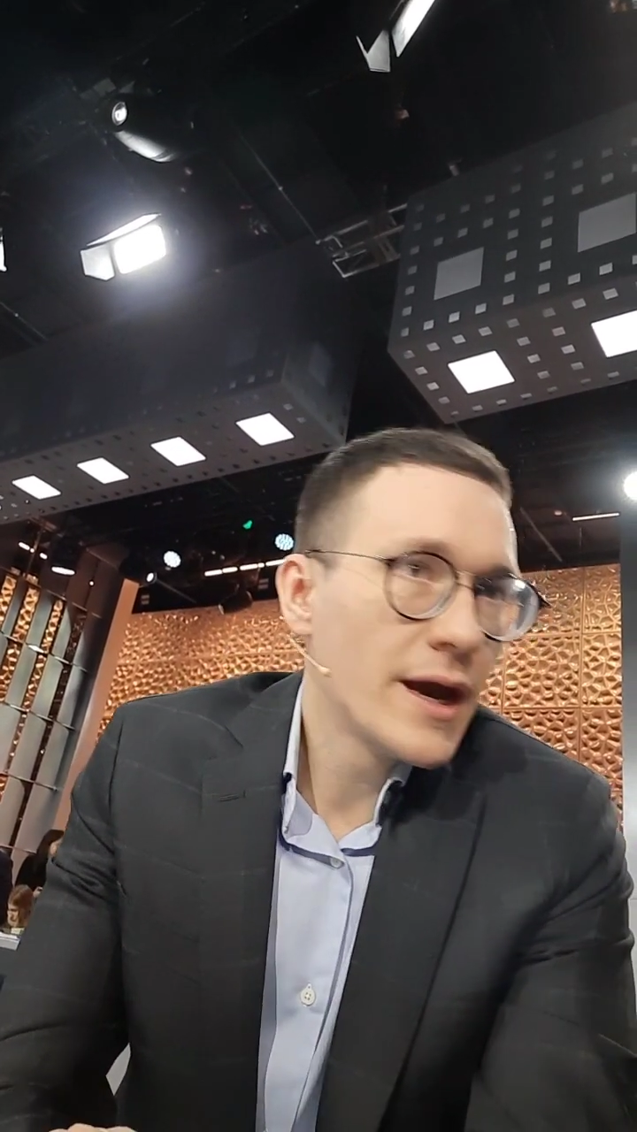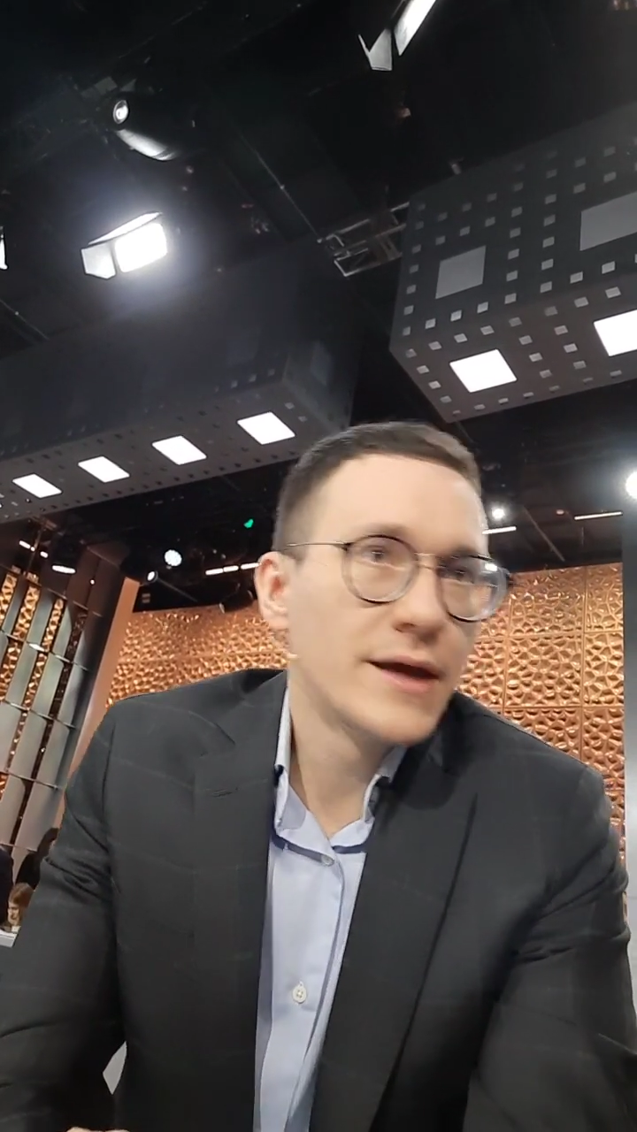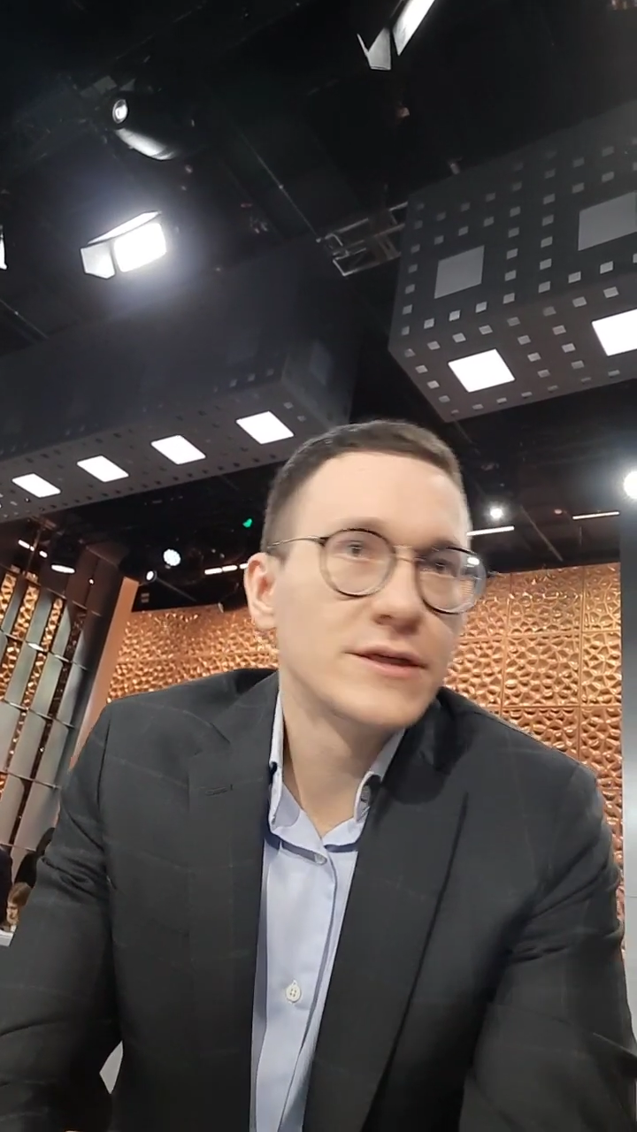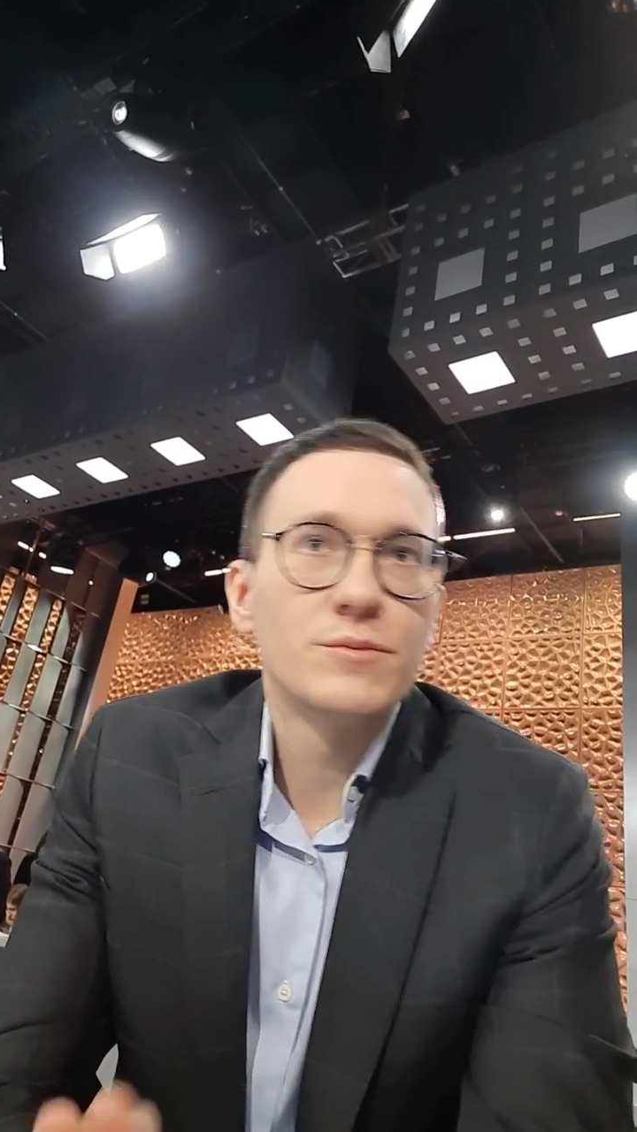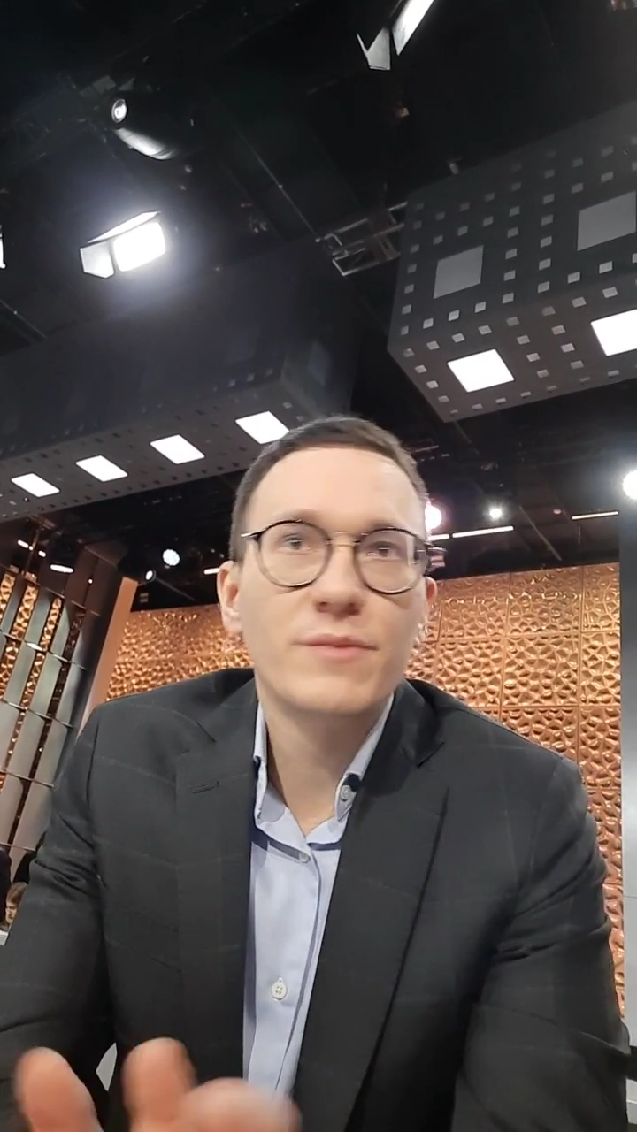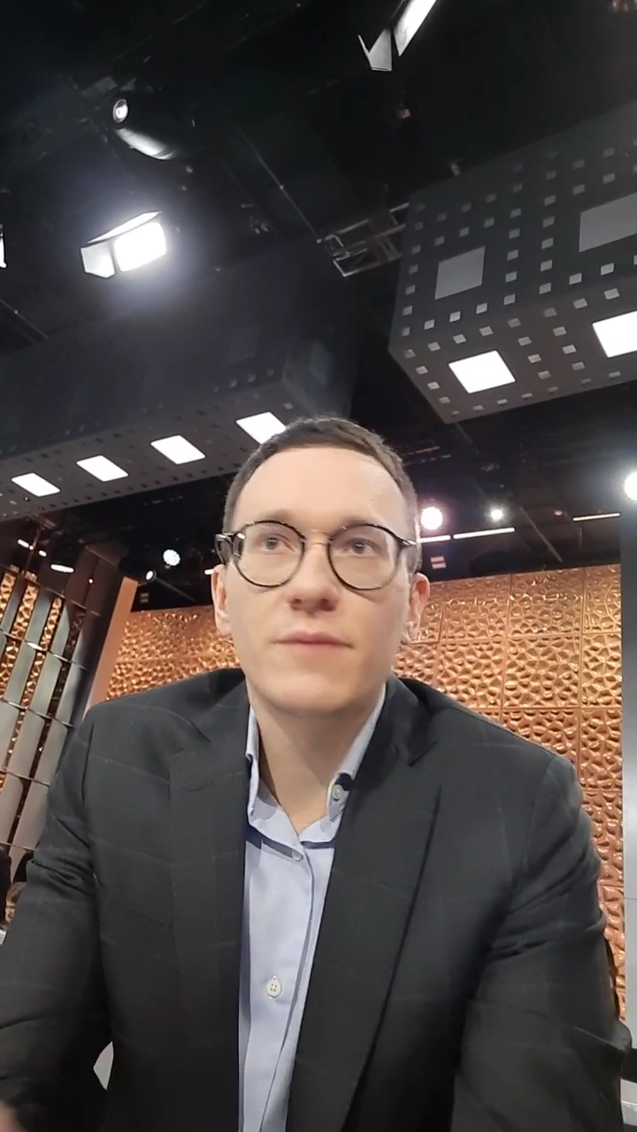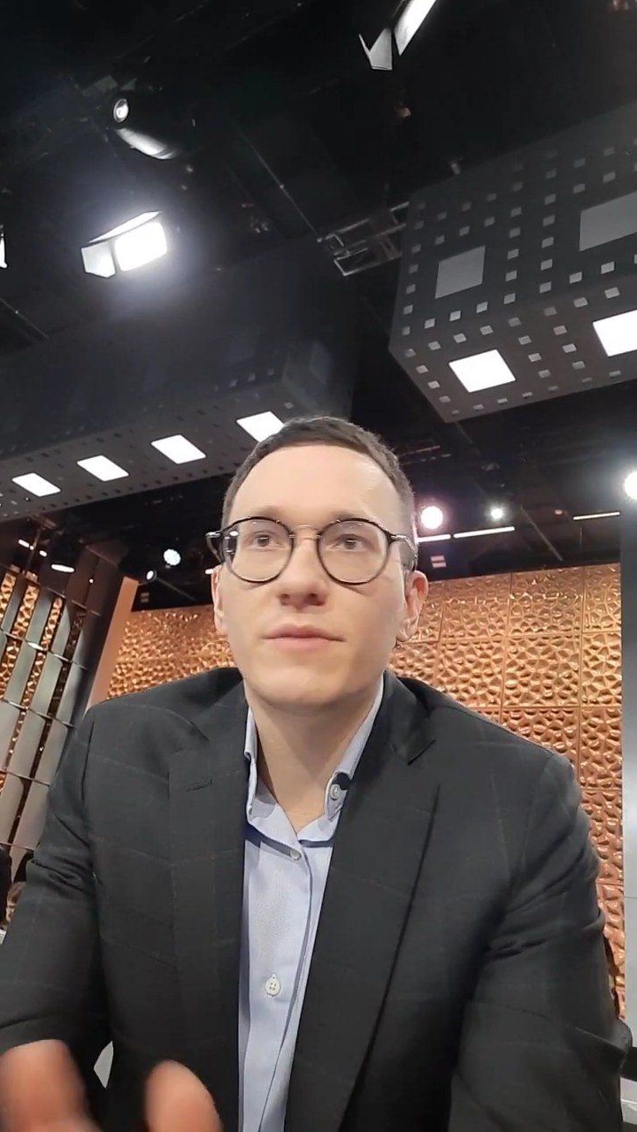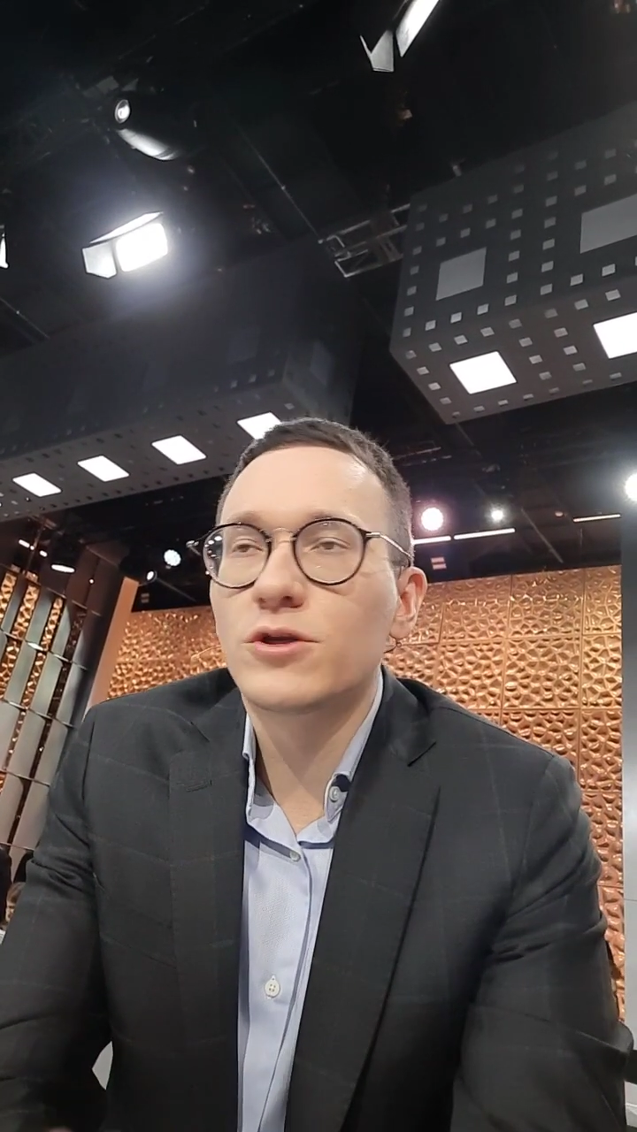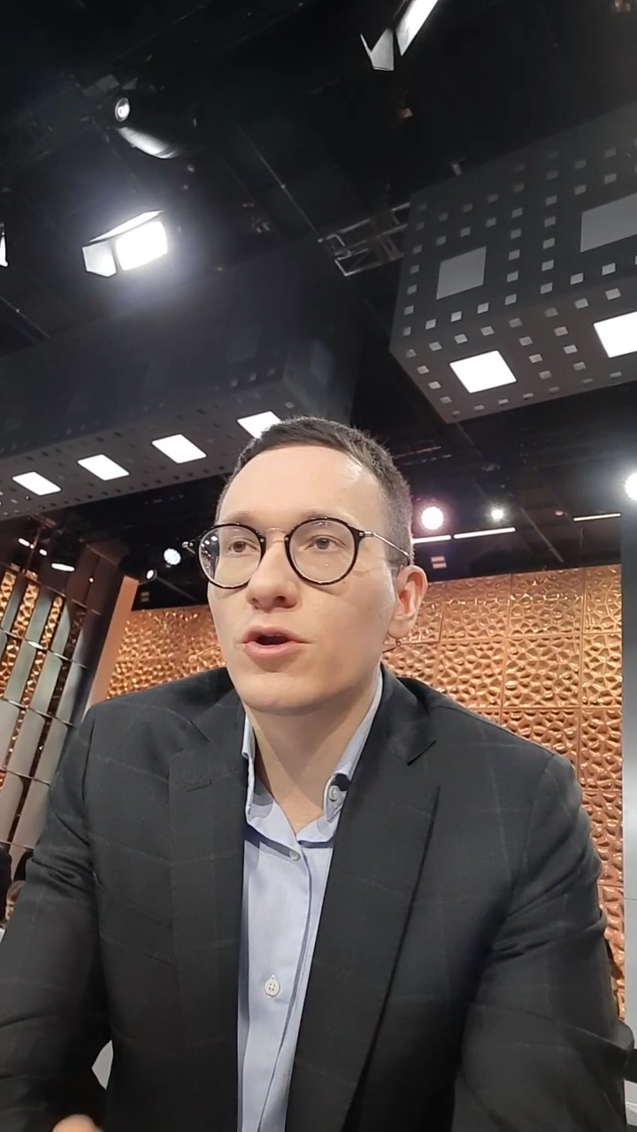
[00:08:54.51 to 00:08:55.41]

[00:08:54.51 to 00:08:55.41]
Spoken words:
and maybe